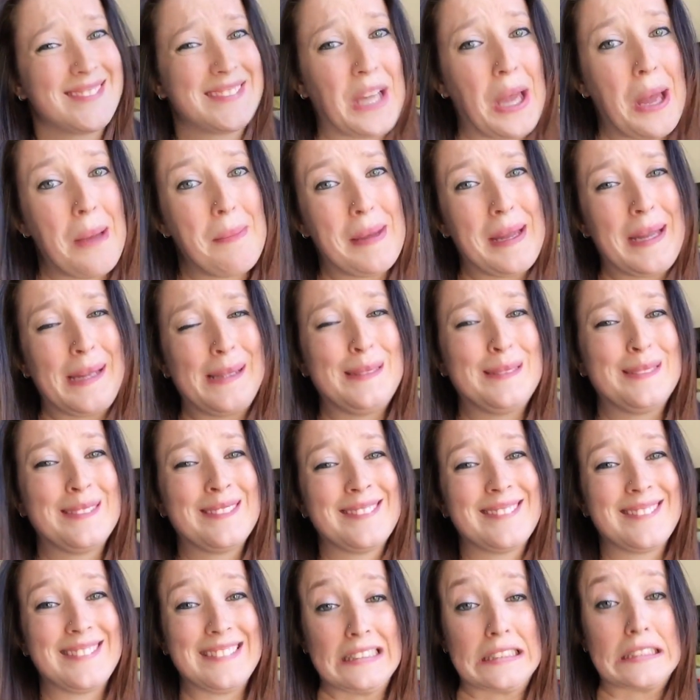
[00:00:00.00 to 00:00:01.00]
I mean,
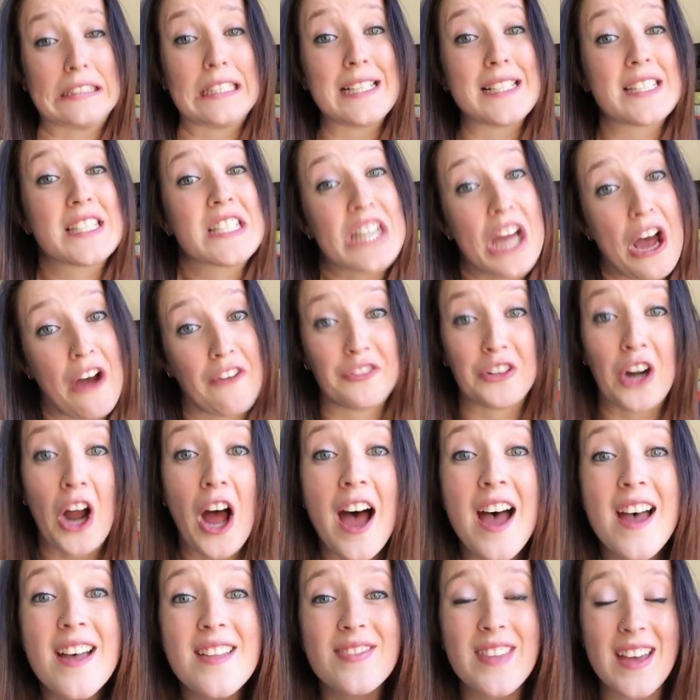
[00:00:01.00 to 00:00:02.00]
that's enough,
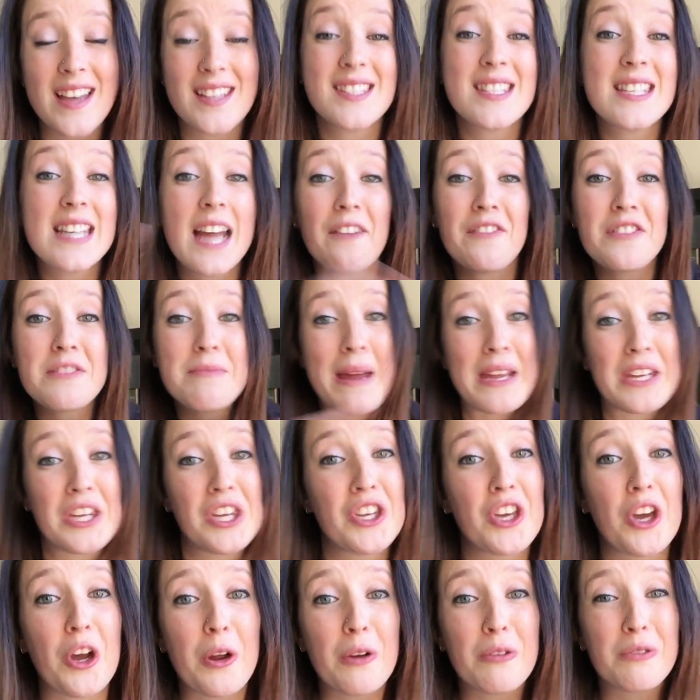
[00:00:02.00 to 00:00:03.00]
right? That's enough to make you
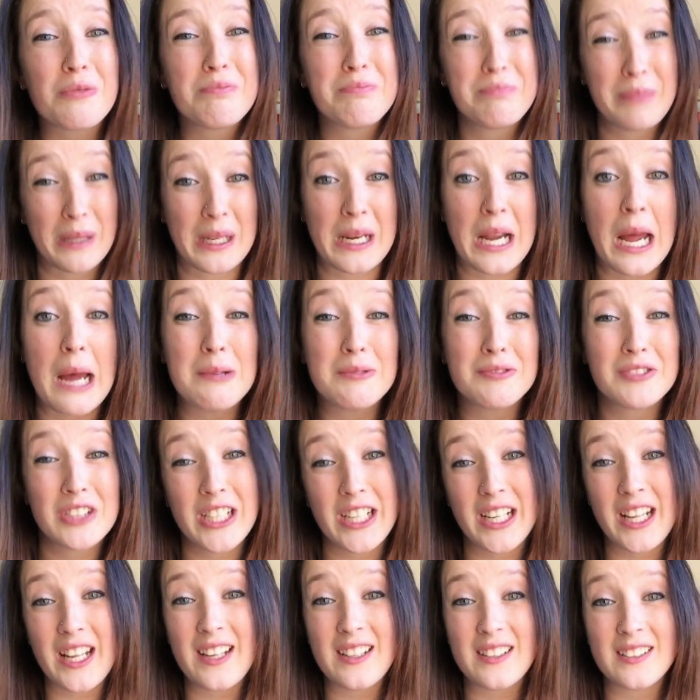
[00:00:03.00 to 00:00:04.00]
go pick it up,
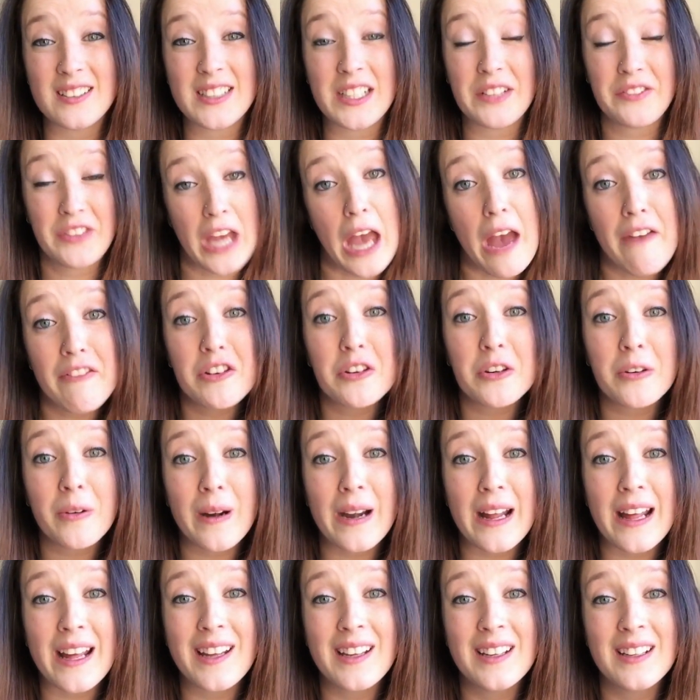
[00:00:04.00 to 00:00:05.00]
read it, if you haven't
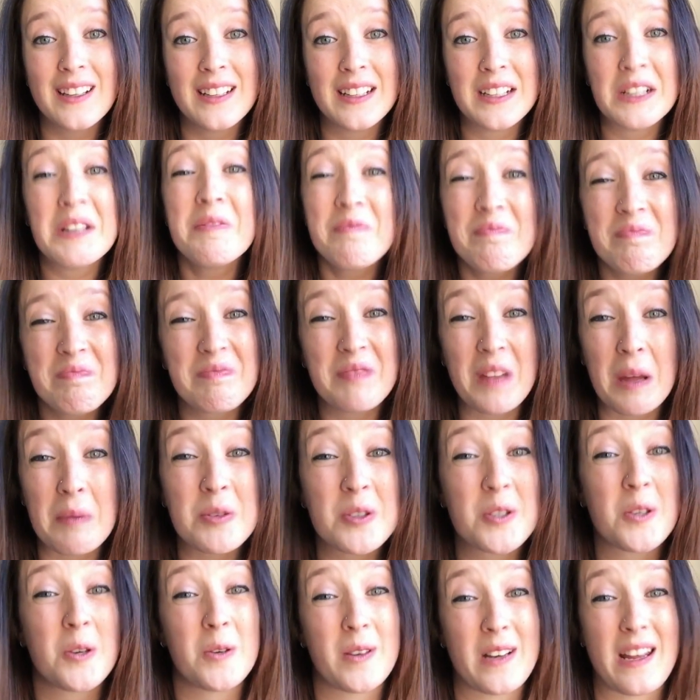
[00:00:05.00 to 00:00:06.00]
already. I'm
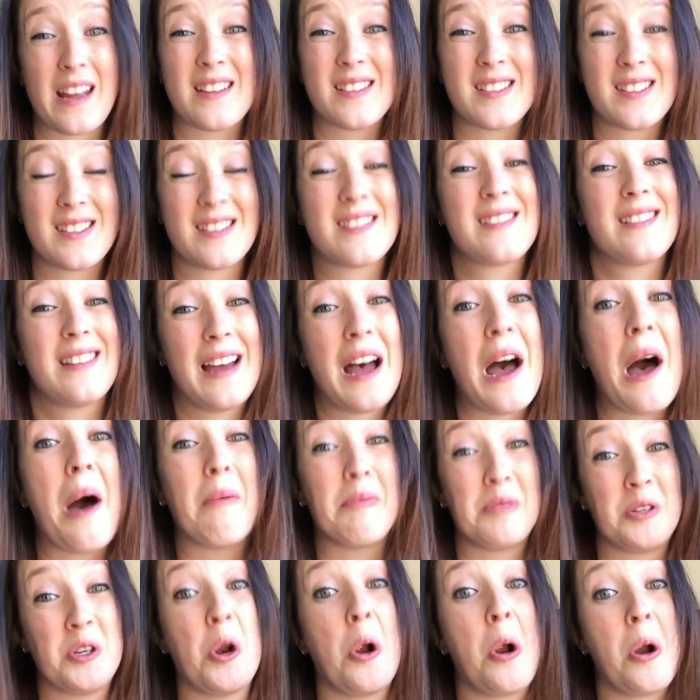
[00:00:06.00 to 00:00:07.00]
sure it is.
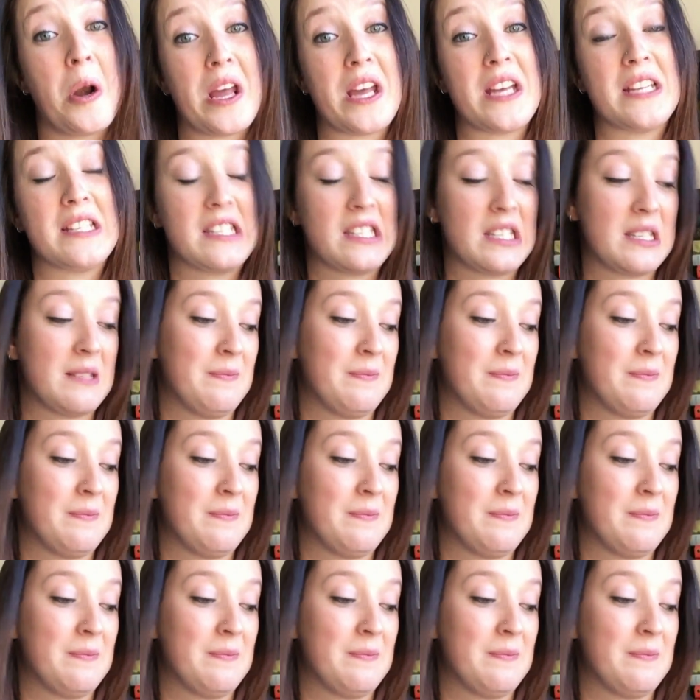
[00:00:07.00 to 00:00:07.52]
I'm sure it is.